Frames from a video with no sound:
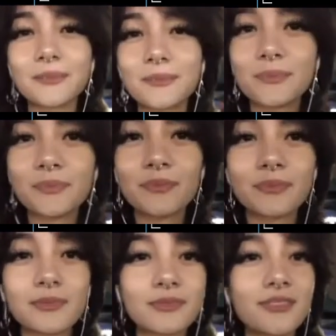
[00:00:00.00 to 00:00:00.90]
Maybe a little bit
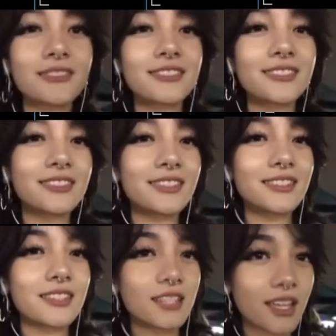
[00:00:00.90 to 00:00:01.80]
bigger.
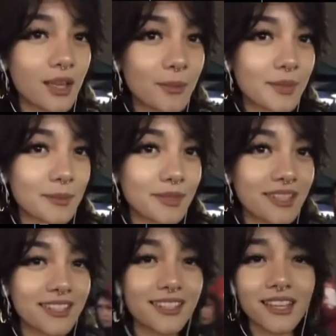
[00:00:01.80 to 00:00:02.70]
Okay.
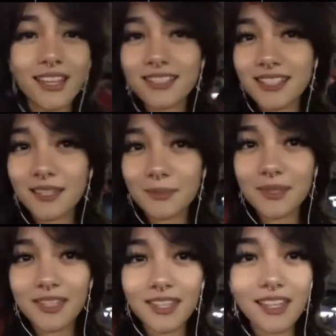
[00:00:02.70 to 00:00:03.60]
So what I've been
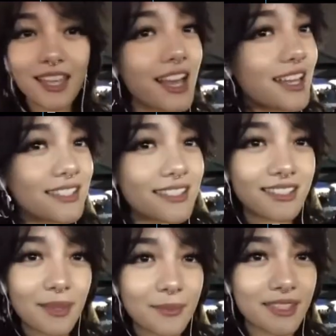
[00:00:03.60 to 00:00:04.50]
noticing with uh, uh,
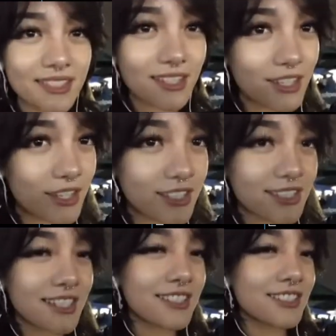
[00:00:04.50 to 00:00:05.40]
men and women
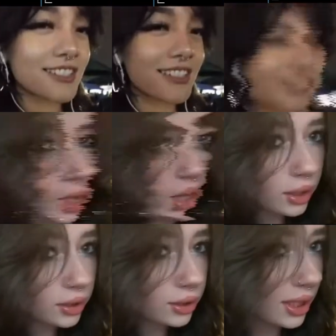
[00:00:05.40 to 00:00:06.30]
is that
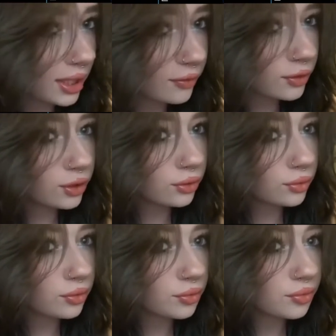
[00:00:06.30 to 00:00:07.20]
there've been a lot
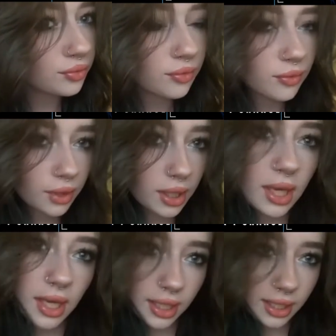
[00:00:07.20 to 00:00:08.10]
of
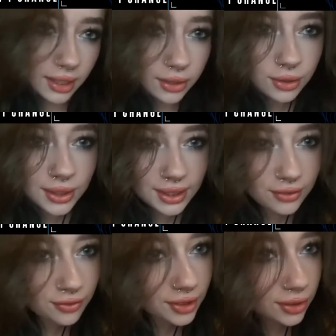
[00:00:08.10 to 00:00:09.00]
falling in
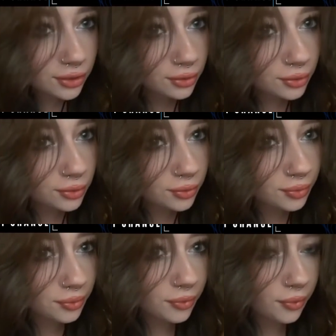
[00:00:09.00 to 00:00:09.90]
love with anime
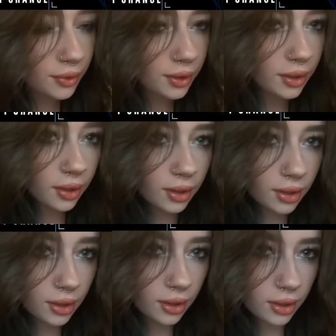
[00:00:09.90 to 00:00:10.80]
and
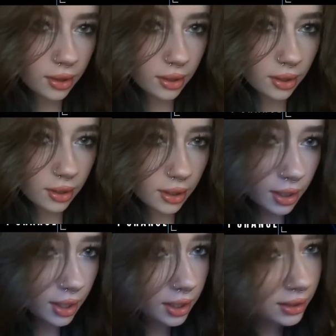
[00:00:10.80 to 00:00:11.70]

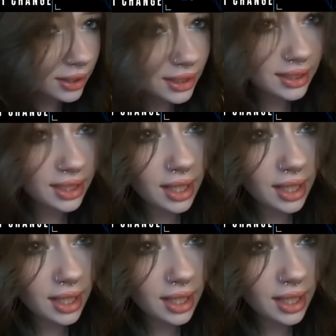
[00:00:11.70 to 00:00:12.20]
cartoons and